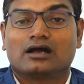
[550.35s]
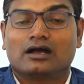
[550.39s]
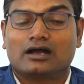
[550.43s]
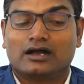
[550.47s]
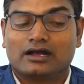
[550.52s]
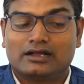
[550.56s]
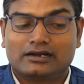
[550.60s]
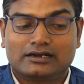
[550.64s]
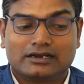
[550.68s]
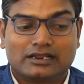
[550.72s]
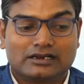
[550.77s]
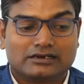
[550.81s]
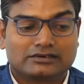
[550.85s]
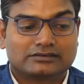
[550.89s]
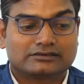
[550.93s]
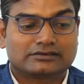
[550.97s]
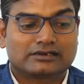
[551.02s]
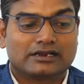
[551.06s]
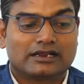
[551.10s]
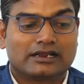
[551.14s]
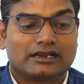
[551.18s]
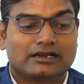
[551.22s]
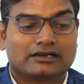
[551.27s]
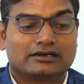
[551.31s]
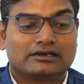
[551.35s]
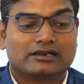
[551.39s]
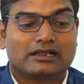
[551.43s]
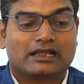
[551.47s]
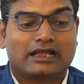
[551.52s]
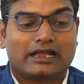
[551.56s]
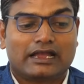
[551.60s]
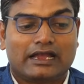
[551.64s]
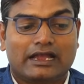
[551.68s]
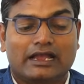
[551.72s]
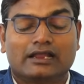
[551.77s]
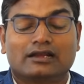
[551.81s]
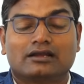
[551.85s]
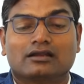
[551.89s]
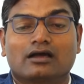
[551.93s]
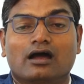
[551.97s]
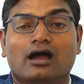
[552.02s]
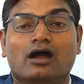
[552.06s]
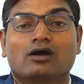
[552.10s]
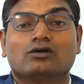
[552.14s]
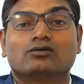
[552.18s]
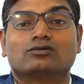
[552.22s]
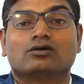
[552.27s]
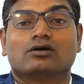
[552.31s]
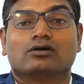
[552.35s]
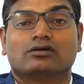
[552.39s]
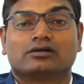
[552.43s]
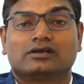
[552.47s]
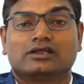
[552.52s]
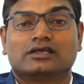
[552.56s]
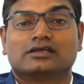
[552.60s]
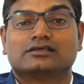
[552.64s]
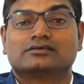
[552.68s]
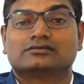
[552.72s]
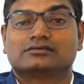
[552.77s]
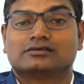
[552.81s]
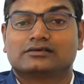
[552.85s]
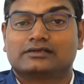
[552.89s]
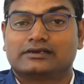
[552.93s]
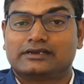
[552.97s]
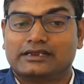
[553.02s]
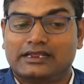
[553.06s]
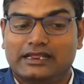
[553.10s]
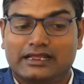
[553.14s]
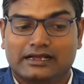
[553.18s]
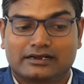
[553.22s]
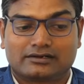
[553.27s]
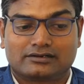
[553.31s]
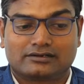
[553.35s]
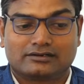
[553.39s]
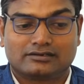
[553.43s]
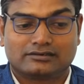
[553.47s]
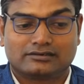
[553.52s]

understand, and how audience react.